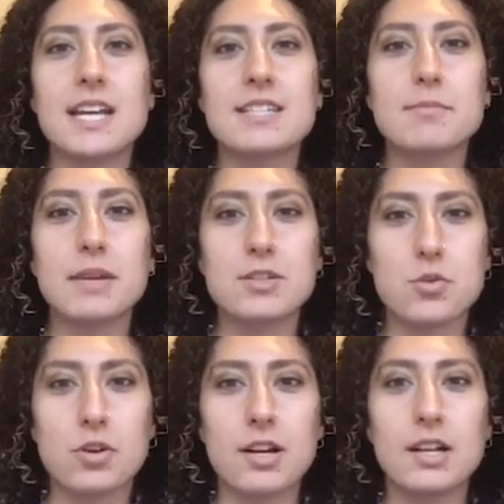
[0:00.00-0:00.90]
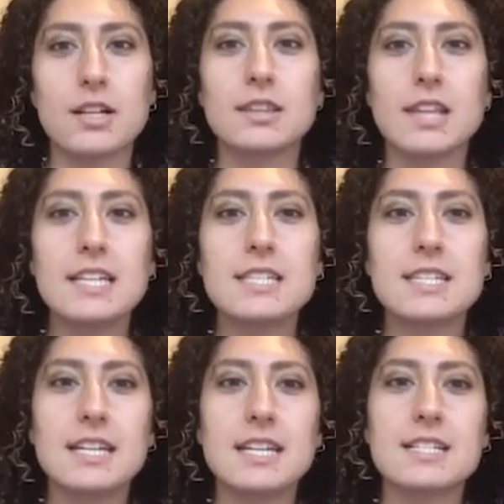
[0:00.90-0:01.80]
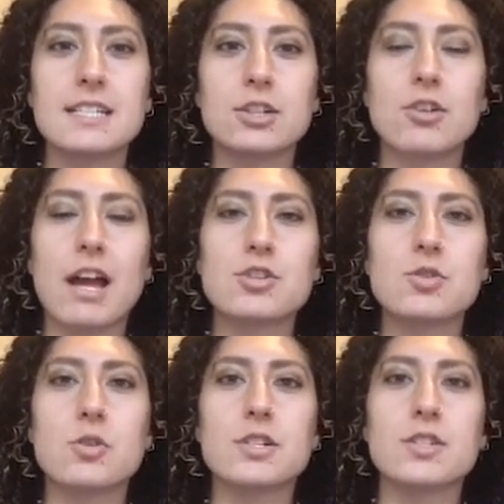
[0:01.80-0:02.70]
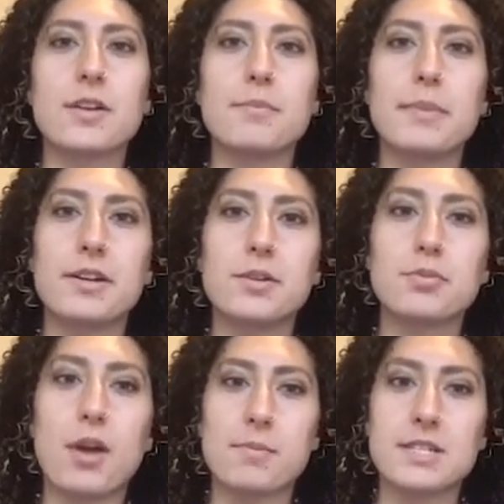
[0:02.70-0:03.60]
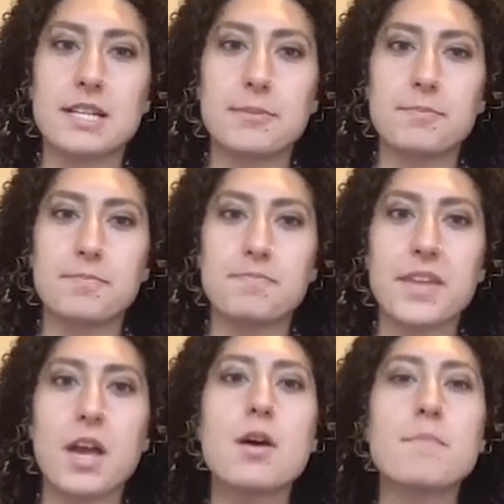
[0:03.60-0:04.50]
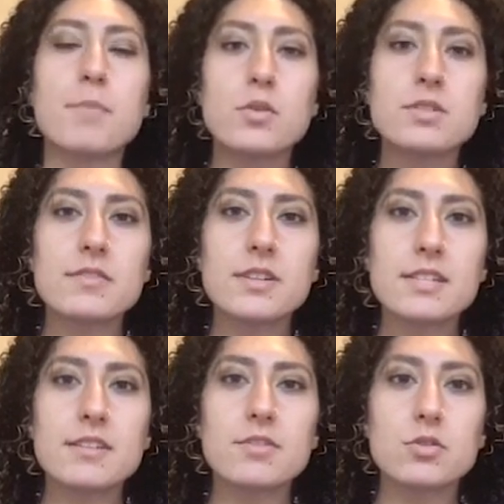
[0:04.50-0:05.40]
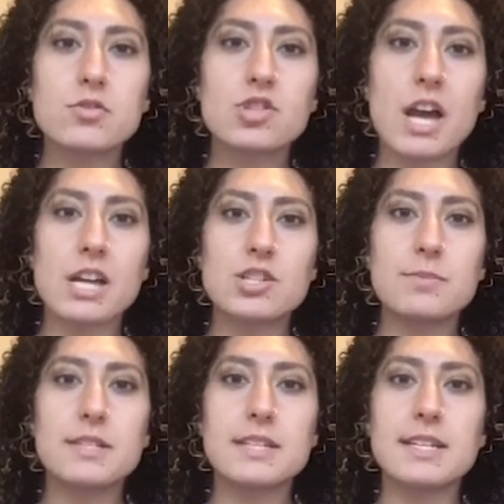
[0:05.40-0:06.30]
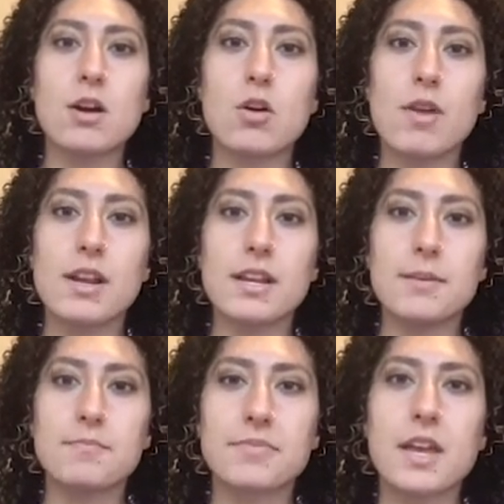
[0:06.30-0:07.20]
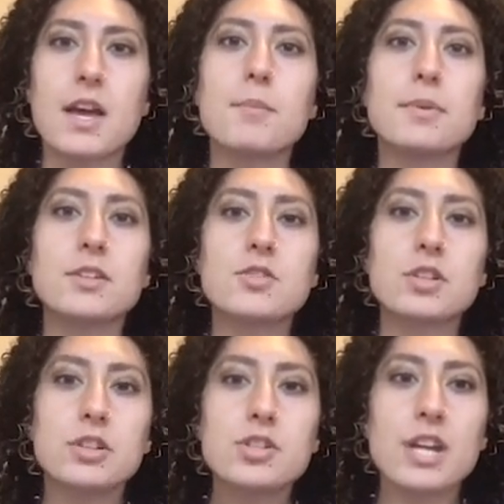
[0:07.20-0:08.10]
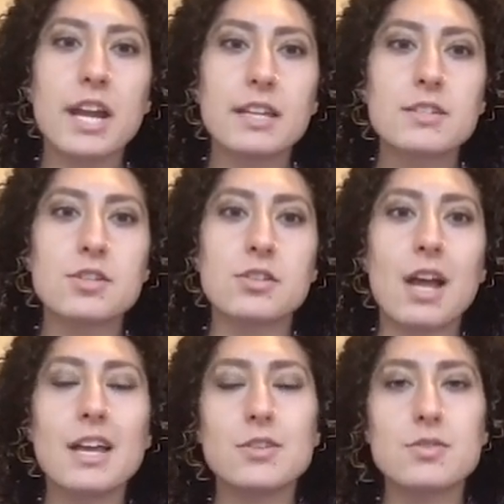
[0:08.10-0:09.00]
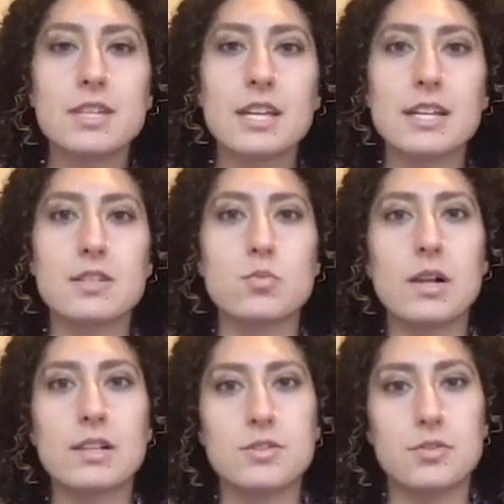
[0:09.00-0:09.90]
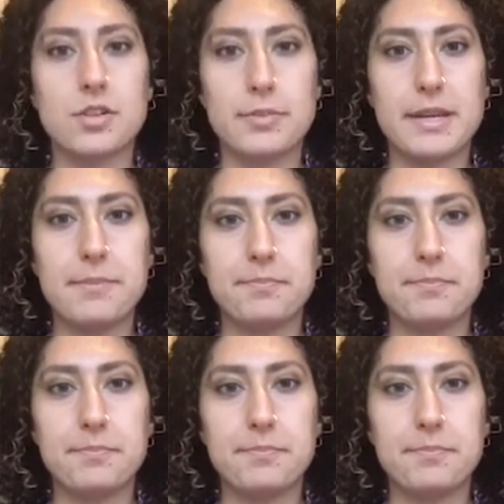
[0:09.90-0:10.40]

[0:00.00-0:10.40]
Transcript: as a mentor, let's dig into the crash course on better prompting. Most of us have used ChatGPT already, but there's a good chance you're not using it as well as you could be.